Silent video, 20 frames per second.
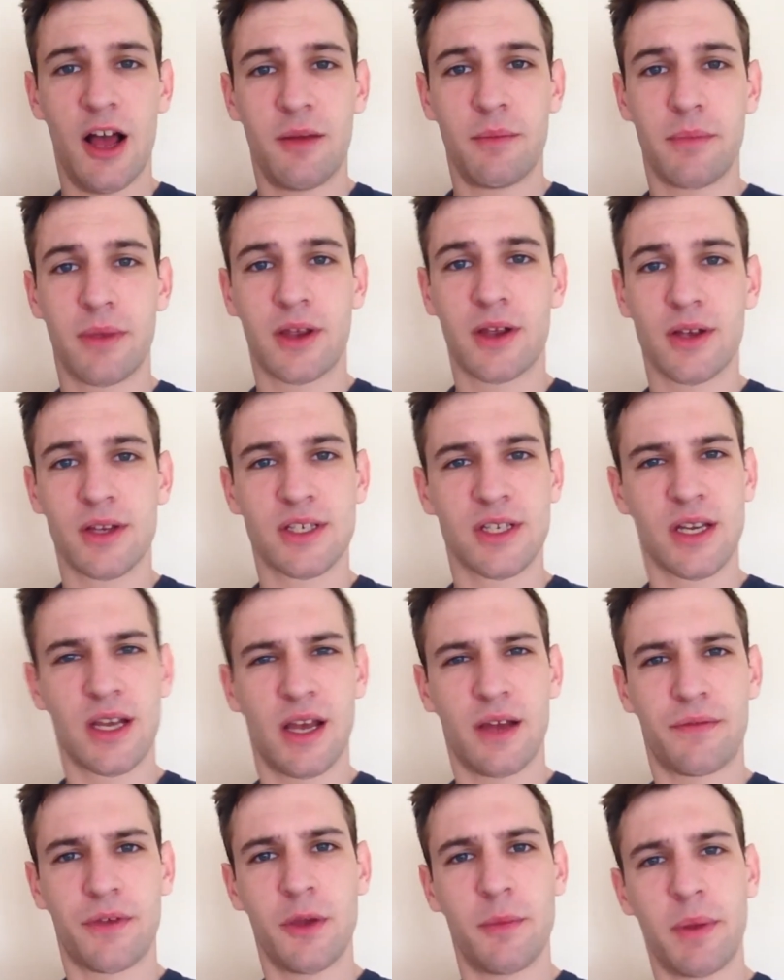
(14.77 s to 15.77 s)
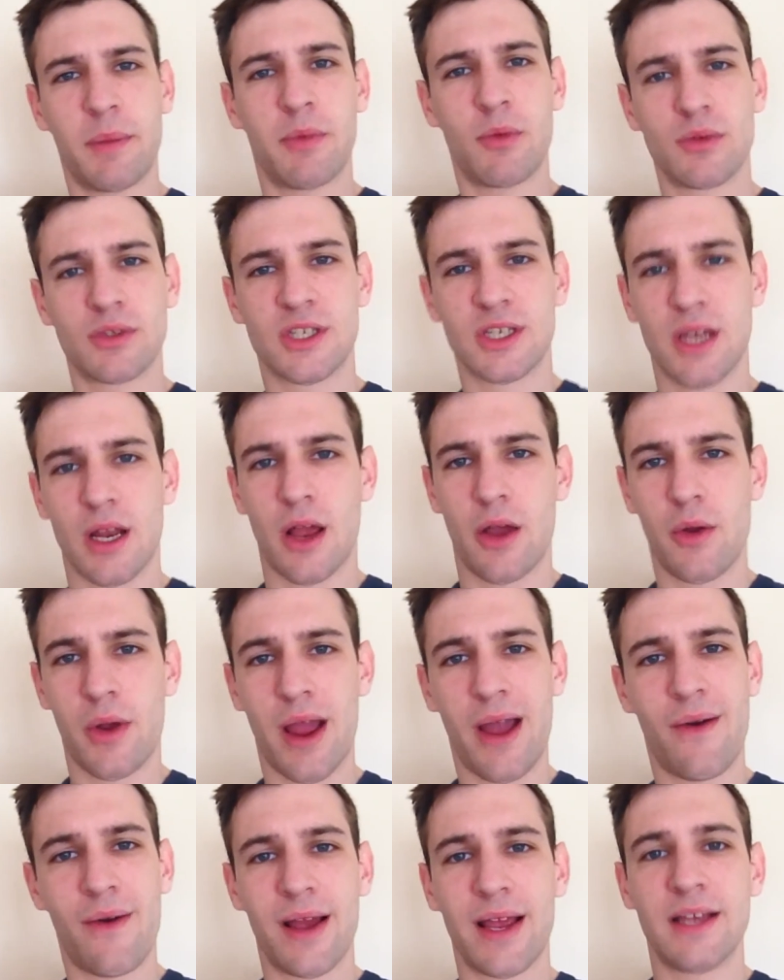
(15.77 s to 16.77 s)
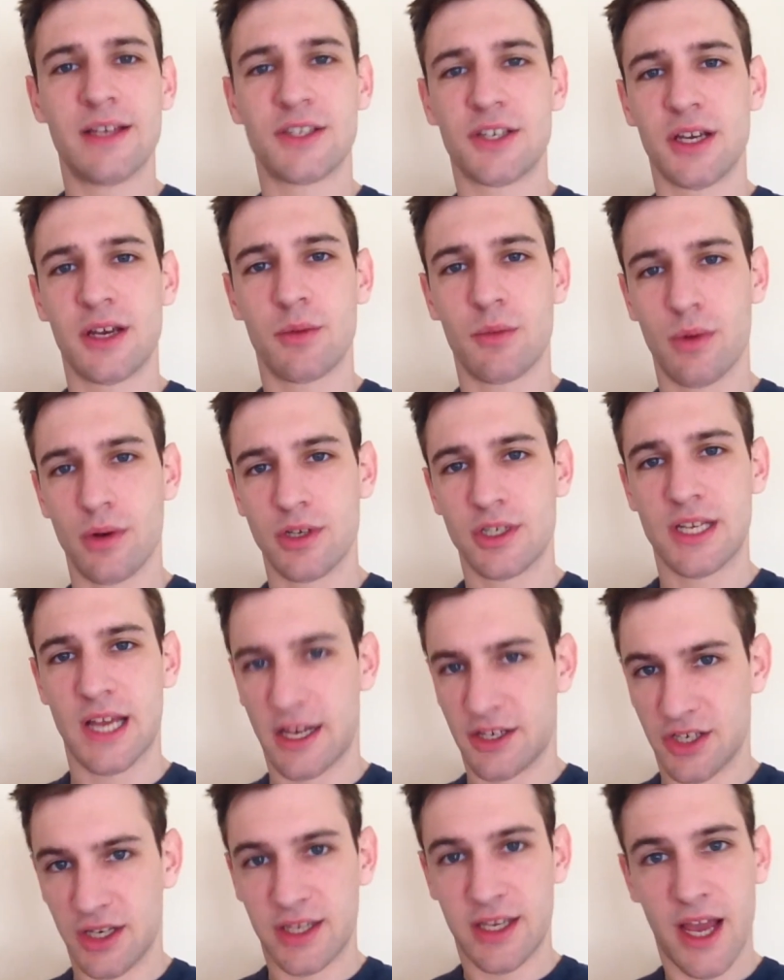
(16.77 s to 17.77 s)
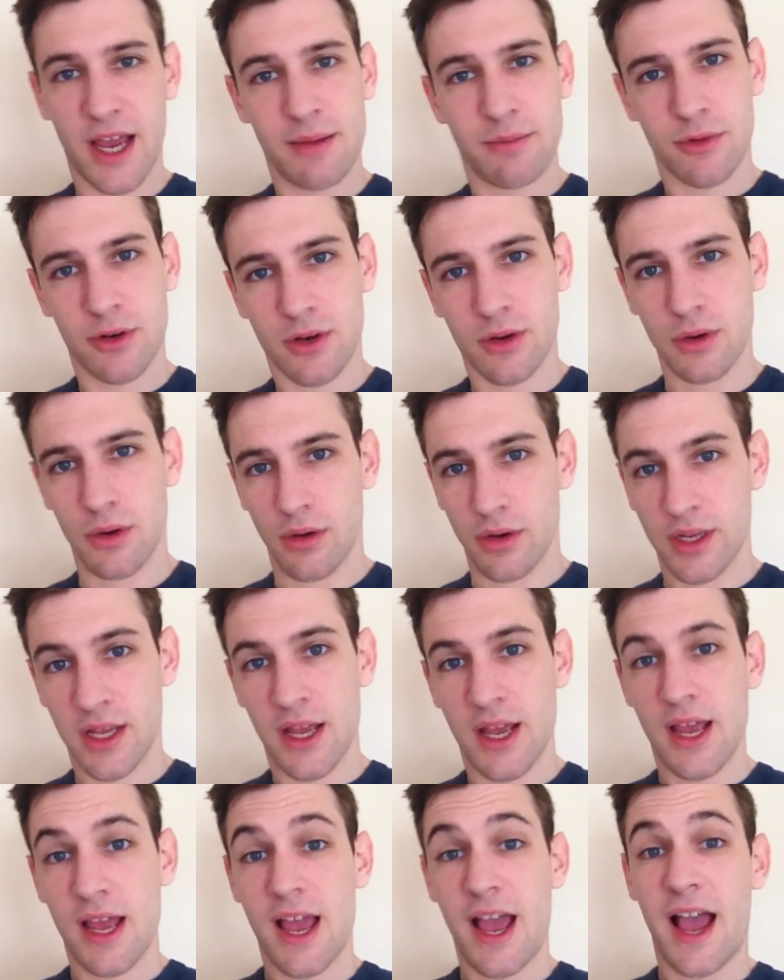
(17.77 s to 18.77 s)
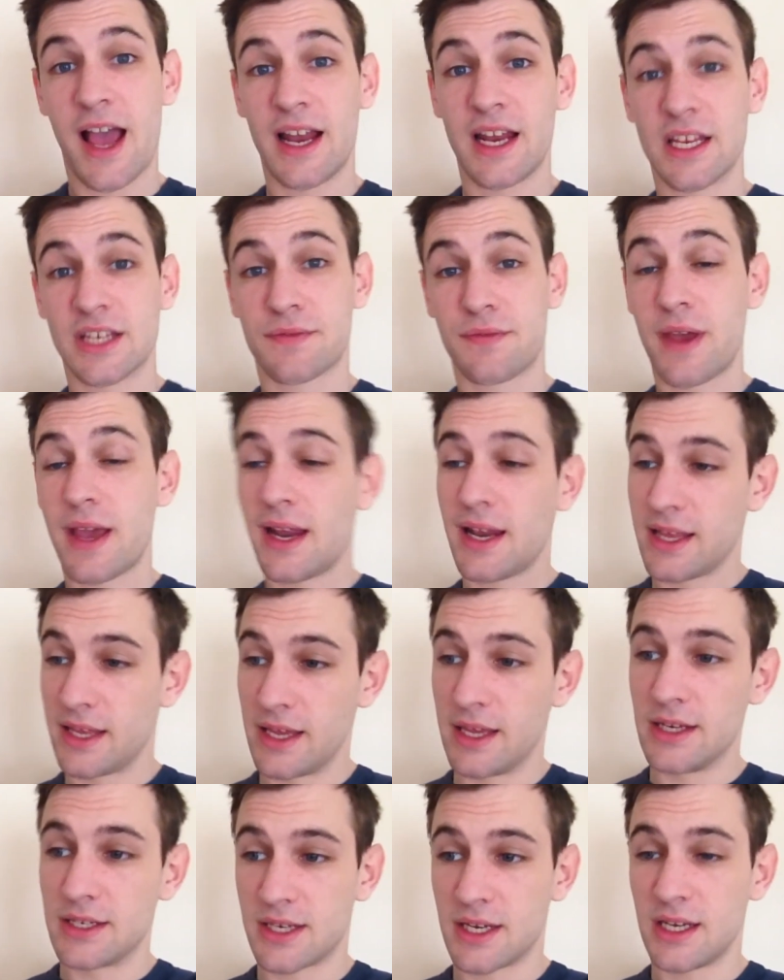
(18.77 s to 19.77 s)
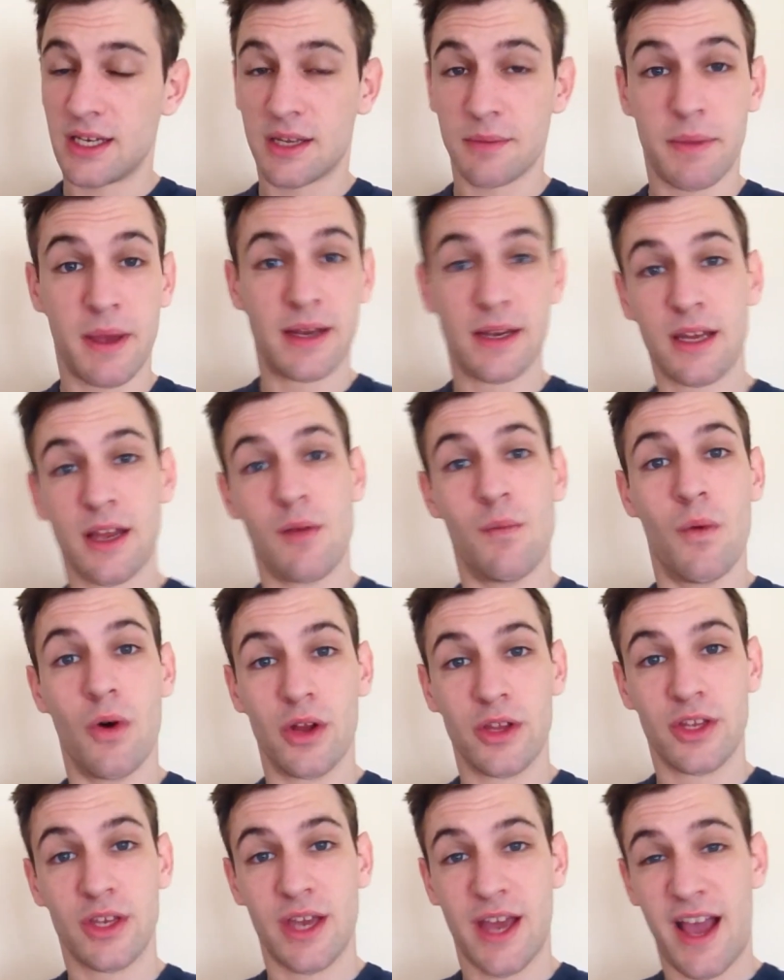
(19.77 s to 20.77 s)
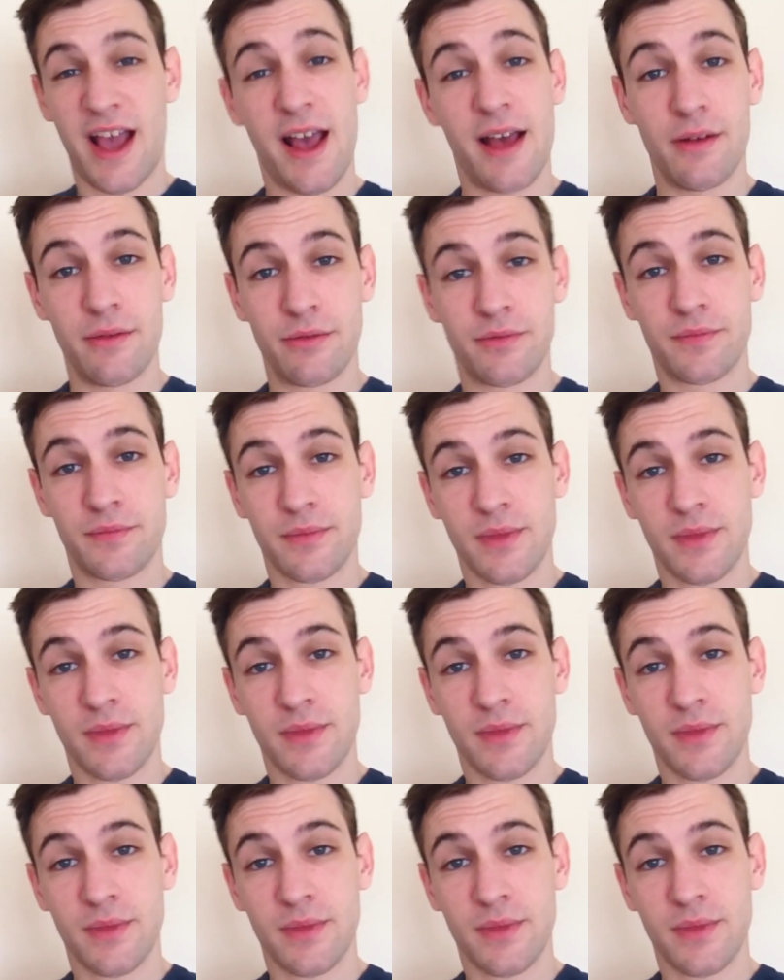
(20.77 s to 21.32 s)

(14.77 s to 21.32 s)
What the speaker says: because a few people wanted to know how easy it was to actually game record. And it's fairly easy depending on what you have.